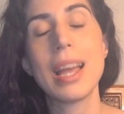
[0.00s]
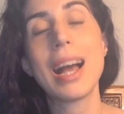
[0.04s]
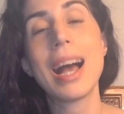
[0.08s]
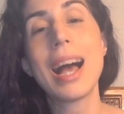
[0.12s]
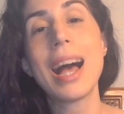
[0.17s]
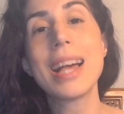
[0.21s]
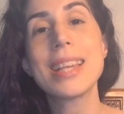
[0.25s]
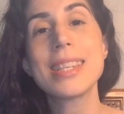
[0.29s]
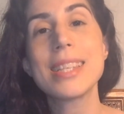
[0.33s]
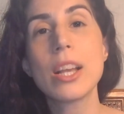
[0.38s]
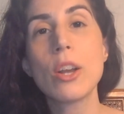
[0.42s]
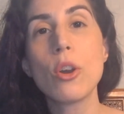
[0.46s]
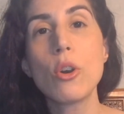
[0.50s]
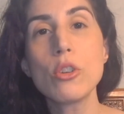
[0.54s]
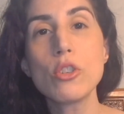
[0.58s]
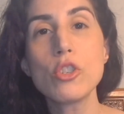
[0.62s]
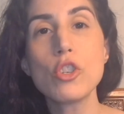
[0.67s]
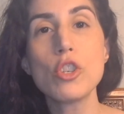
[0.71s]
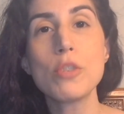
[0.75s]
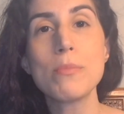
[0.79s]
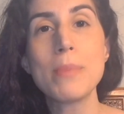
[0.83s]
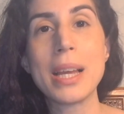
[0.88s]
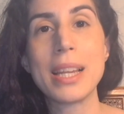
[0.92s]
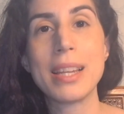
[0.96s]
As a
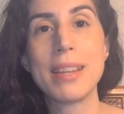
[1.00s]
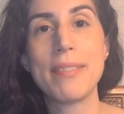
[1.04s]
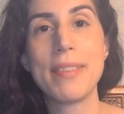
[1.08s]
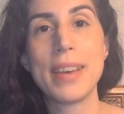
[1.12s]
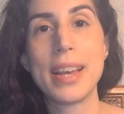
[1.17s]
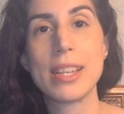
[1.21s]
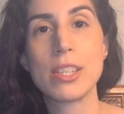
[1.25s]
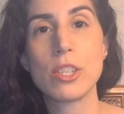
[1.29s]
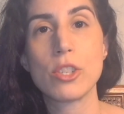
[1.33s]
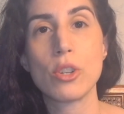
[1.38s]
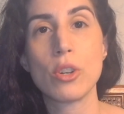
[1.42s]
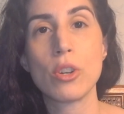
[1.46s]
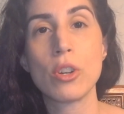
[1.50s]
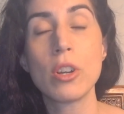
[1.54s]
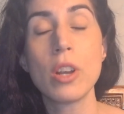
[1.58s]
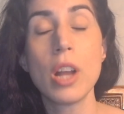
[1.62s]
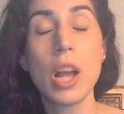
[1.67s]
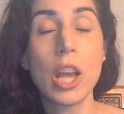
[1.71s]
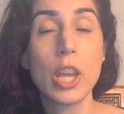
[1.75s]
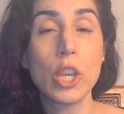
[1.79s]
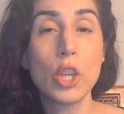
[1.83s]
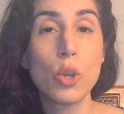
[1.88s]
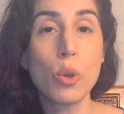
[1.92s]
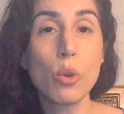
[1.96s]
conscious manifestor,
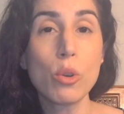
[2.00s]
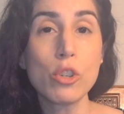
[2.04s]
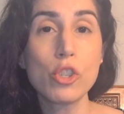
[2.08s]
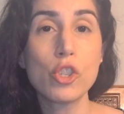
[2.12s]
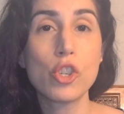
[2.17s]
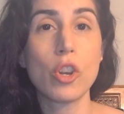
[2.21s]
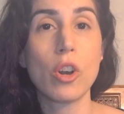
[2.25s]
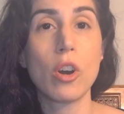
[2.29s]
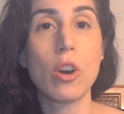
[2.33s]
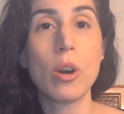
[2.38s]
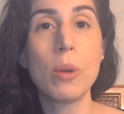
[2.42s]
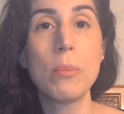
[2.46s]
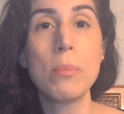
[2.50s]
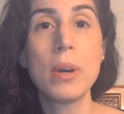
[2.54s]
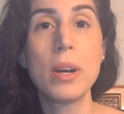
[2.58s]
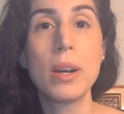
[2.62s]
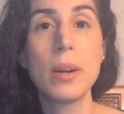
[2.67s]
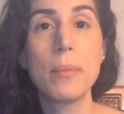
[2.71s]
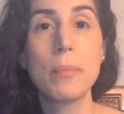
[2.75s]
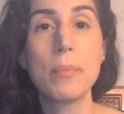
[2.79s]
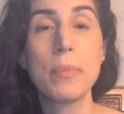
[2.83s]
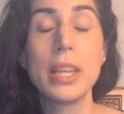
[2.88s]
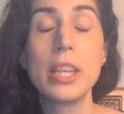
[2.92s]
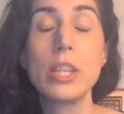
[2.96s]
your
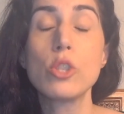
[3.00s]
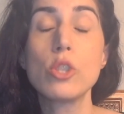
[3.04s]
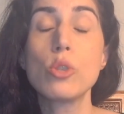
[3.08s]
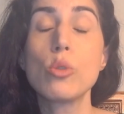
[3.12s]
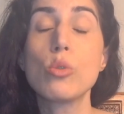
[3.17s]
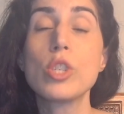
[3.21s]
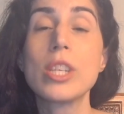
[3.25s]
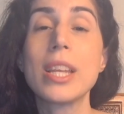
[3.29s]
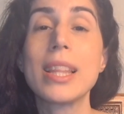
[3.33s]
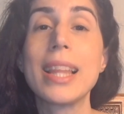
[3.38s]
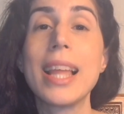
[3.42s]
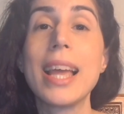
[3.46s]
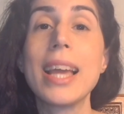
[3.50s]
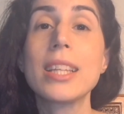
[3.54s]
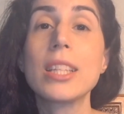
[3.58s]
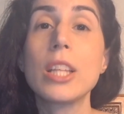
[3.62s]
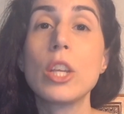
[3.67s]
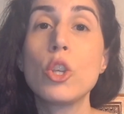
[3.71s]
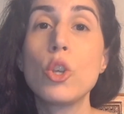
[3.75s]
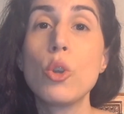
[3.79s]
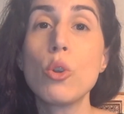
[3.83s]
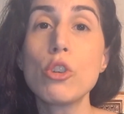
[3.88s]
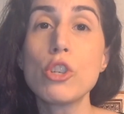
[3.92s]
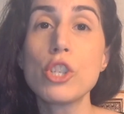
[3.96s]
job is to select
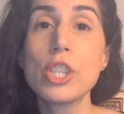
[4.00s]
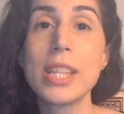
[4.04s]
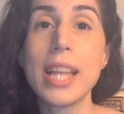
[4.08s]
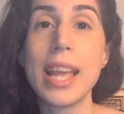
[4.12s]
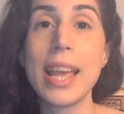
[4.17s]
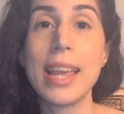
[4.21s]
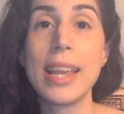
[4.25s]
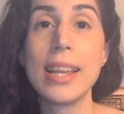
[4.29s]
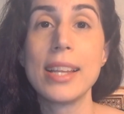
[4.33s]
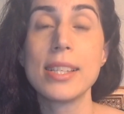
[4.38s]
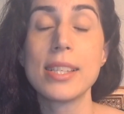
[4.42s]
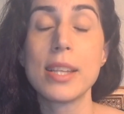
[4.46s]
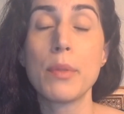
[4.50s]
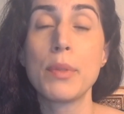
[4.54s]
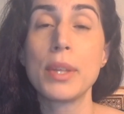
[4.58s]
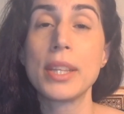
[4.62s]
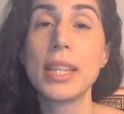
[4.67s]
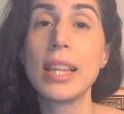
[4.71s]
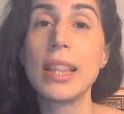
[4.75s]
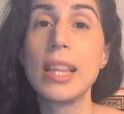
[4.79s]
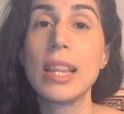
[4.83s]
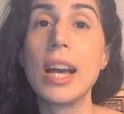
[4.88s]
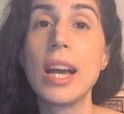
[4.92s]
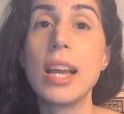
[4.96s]
your states that
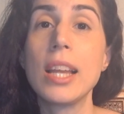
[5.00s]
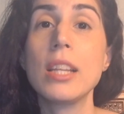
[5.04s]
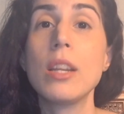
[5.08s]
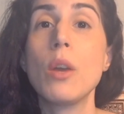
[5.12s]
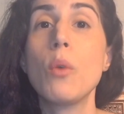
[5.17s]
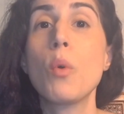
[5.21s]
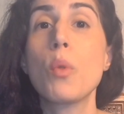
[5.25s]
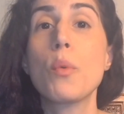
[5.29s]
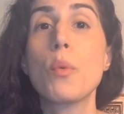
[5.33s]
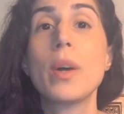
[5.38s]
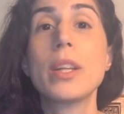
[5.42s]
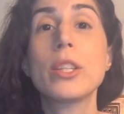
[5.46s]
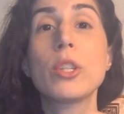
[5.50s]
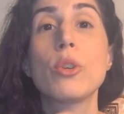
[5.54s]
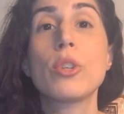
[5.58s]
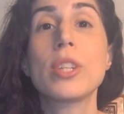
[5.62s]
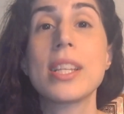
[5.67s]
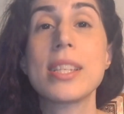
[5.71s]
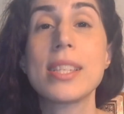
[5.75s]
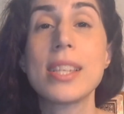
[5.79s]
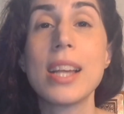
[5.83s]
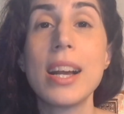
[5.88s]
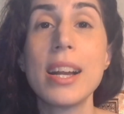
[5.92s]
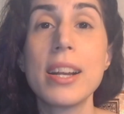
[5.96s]
align with what your
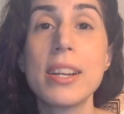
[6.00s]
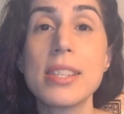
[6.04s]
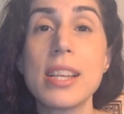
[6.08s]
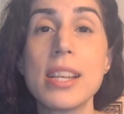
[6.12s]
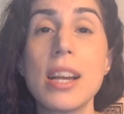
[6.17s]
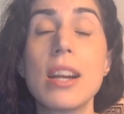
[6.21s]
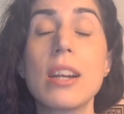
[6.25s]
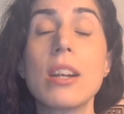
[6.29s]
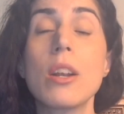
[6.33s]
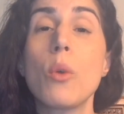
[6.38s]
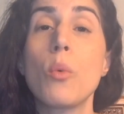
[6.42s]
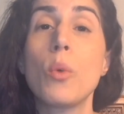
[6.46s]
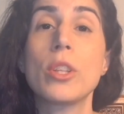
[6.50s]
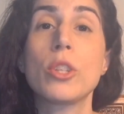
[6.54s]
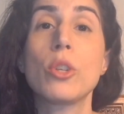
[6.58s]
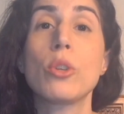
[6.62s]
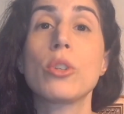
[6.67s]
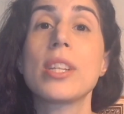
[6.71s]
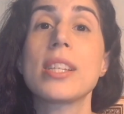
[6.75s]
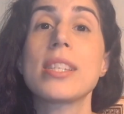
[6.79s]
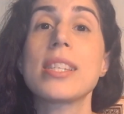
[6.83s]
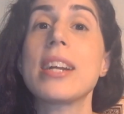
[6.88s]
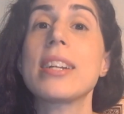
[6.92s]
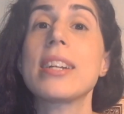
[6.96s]
desires are, what your
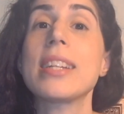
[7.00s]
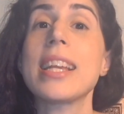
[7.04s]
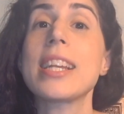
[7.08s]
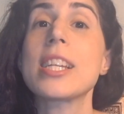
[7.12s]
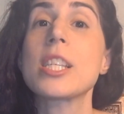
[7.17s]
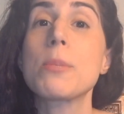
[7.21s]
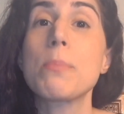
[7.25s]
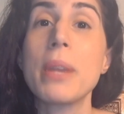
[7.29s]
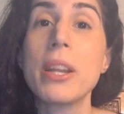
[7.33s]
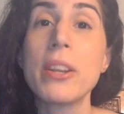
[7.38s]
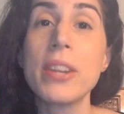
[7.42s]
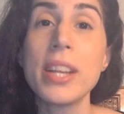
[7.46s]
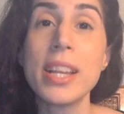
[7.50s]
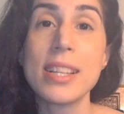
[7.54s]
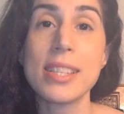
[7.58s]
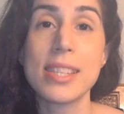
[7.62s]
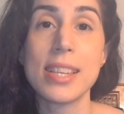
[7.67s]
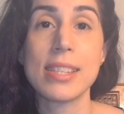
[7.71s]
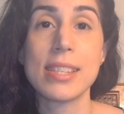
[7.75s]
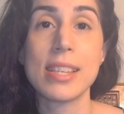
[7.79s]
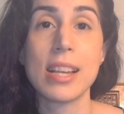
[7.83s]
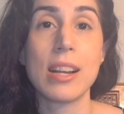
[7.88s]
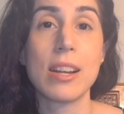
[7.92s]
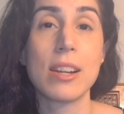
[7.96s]
desired
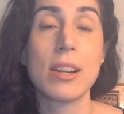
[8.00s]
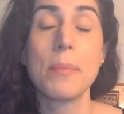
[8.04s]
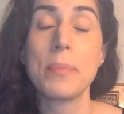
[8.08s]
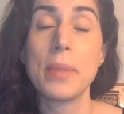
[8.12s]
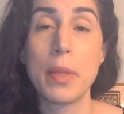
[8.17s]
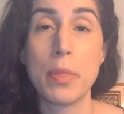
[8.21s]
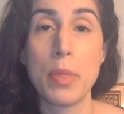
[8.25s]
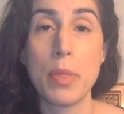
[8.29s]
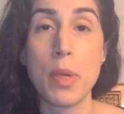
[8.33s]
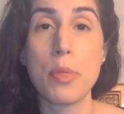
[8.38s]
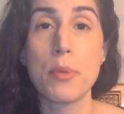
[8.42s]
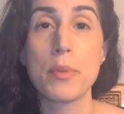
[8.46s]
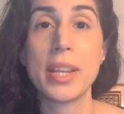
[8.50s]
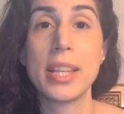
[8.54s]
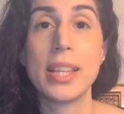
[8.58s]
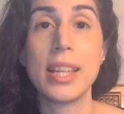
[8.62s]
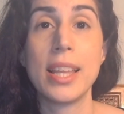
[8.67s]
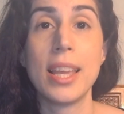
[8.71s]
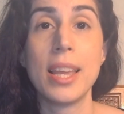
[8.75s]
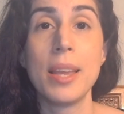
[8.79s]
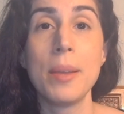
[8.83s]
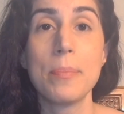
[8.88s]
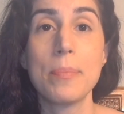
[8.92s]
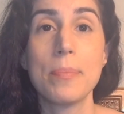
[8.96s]
experiences are in the
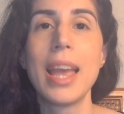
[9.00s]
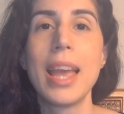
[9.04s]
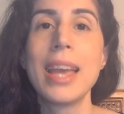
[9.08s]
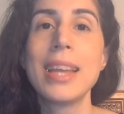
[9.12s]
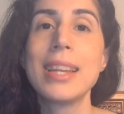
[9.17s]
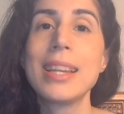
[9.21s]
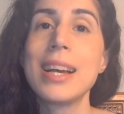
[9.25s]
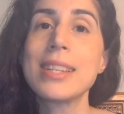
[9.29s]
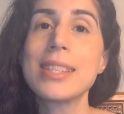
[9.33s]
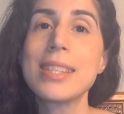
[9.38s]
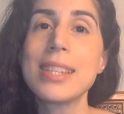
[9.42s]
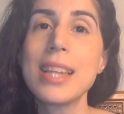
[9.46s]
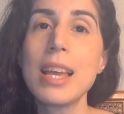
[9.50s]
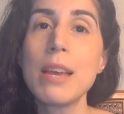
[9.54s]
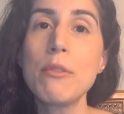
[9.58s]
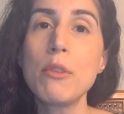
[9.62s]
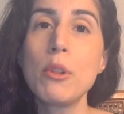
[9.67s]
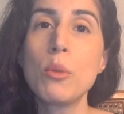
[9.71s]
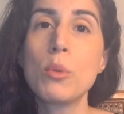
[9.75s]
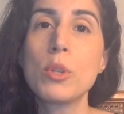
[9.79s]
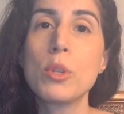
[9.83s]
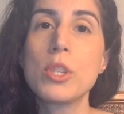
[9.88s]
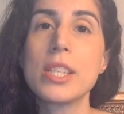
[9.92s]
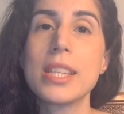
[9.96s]
3D. And as Neville
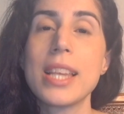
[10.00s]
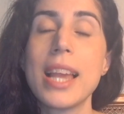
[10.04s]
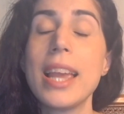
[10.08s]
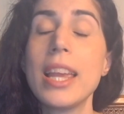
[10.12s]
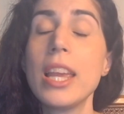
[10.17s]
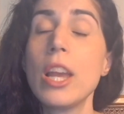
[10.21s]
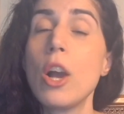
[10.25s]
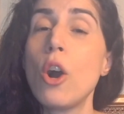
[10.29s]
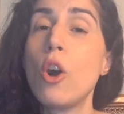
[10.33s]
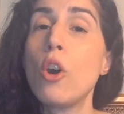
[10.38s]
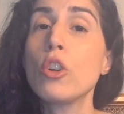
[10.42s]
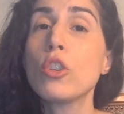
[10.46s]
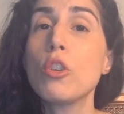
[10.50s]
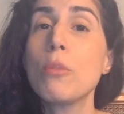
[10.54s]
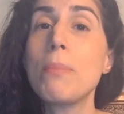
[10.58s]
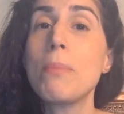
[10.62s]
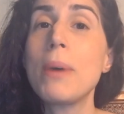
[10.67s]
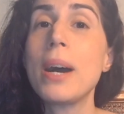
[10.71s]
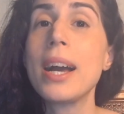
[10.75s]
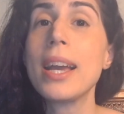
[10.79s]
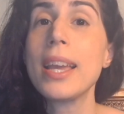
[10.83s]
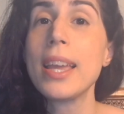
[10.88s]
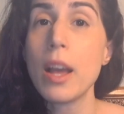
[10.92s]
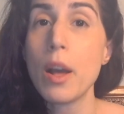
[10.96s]
would say,
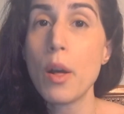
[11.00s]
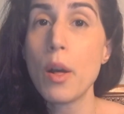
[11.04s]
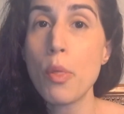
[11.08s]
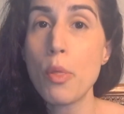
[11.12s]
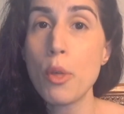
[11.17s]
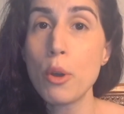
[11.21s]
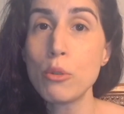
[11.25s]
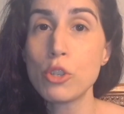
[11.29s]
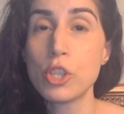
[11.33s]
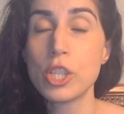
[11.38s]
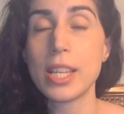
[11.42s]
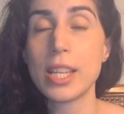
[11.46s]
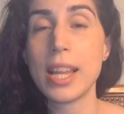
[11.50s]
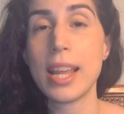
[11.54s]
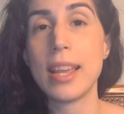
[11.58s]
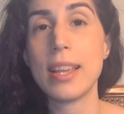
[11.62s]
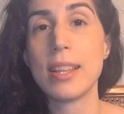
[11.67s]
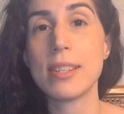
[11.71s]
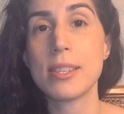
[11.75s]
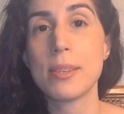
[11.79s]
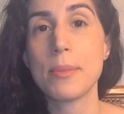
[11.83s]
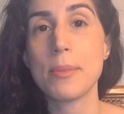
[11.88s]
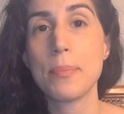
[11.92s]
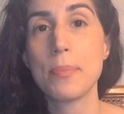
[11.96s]
occupy those
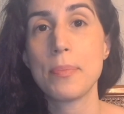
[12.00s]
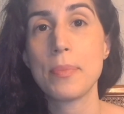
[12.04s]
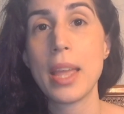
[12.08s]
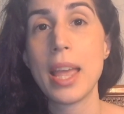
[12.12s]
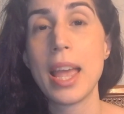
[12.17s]
states.